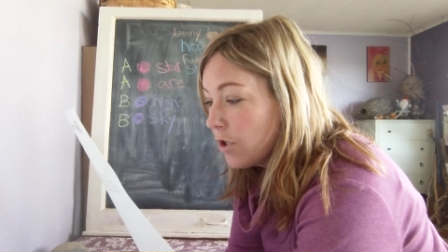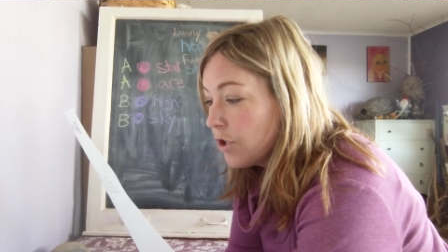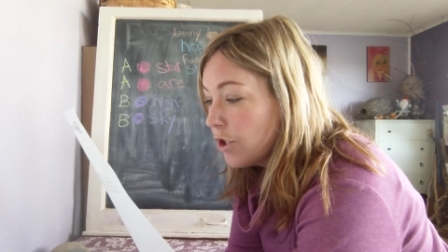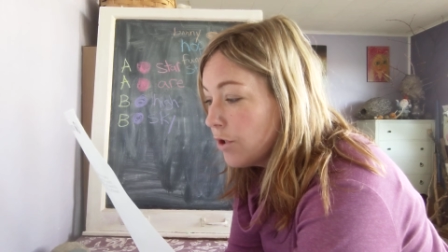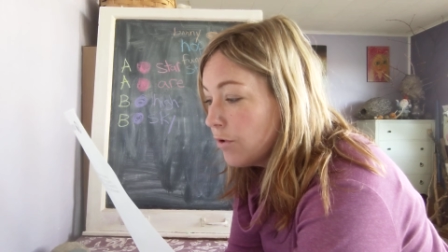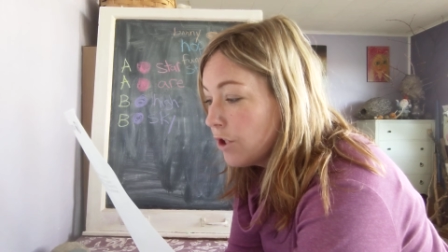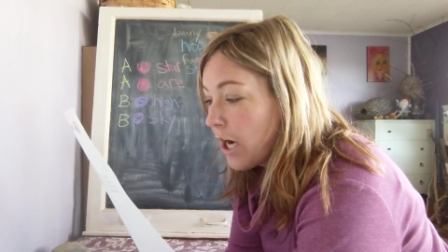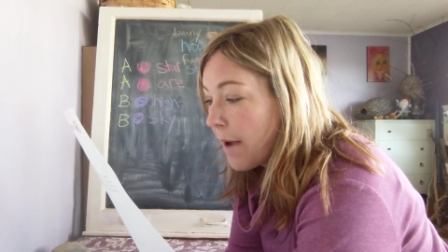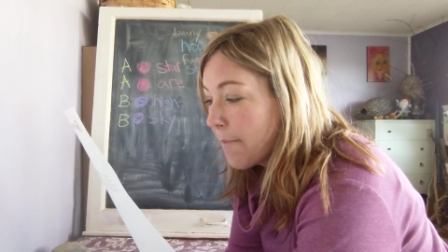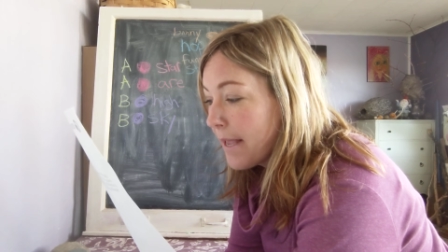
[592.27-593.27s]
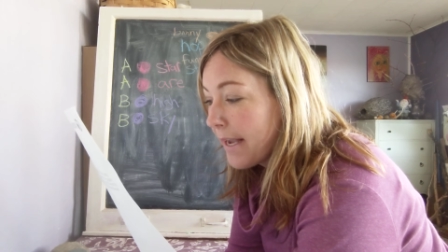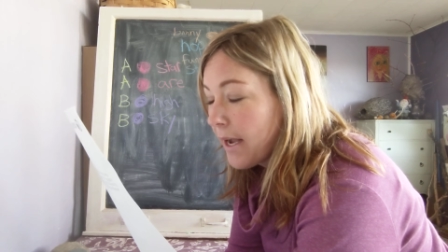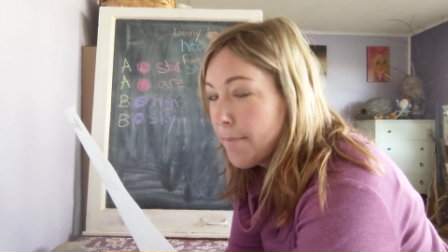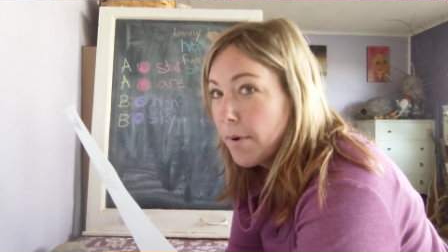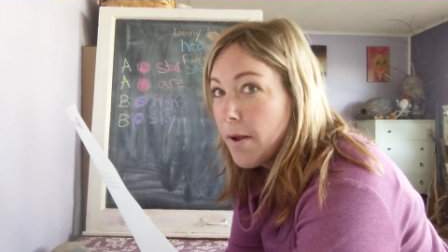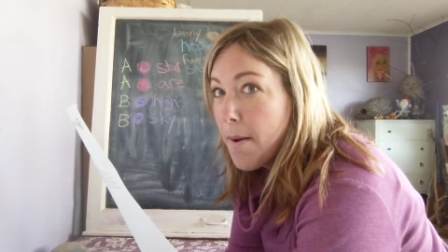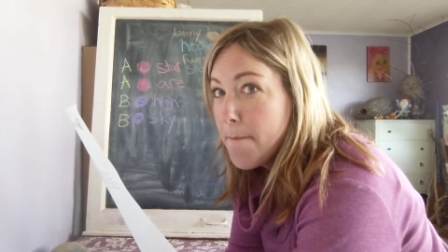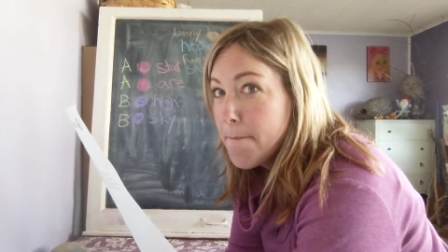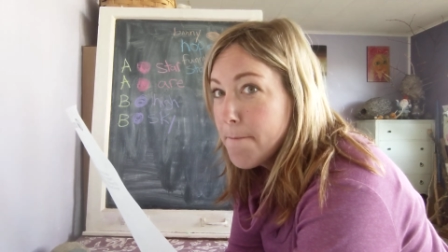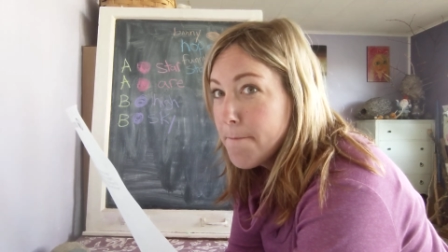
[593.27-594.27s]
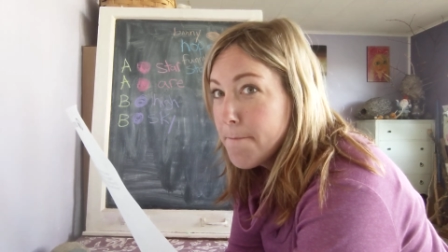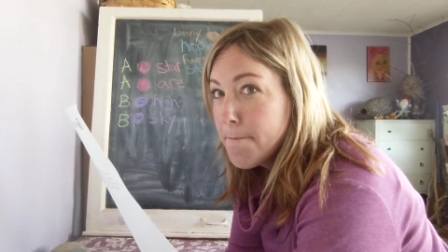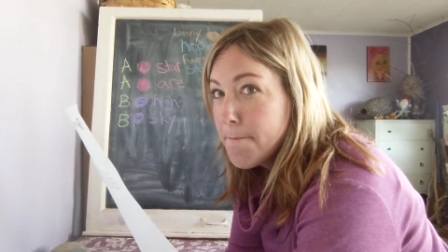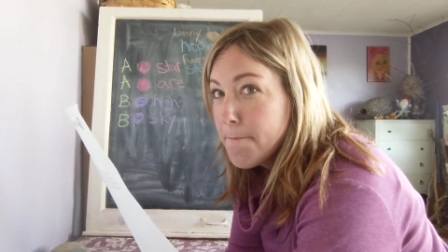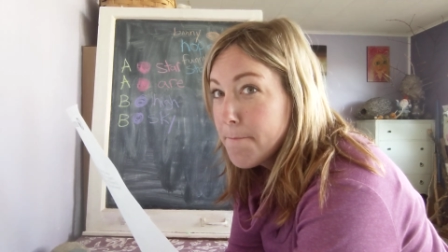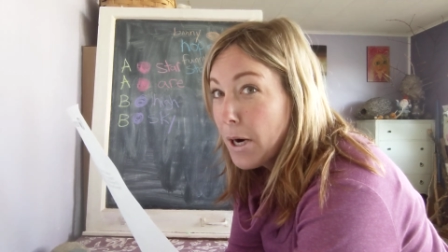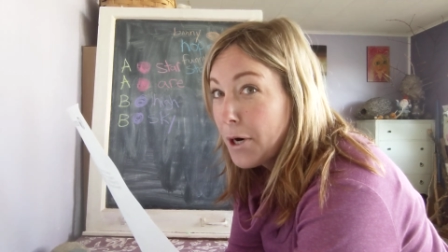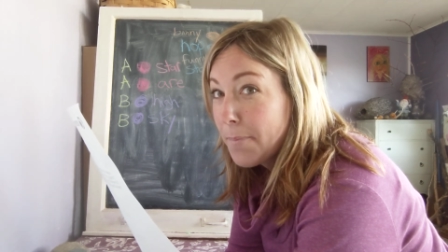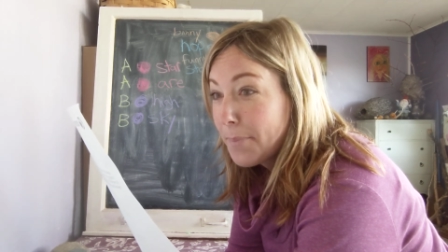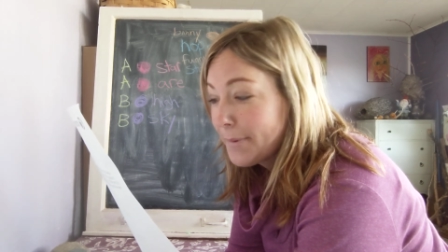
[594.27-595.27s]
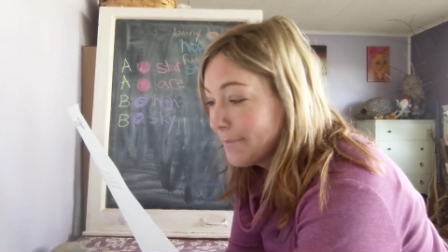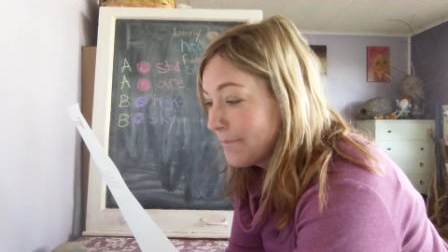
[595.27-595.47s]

Chew, chomp, hiccup, burp.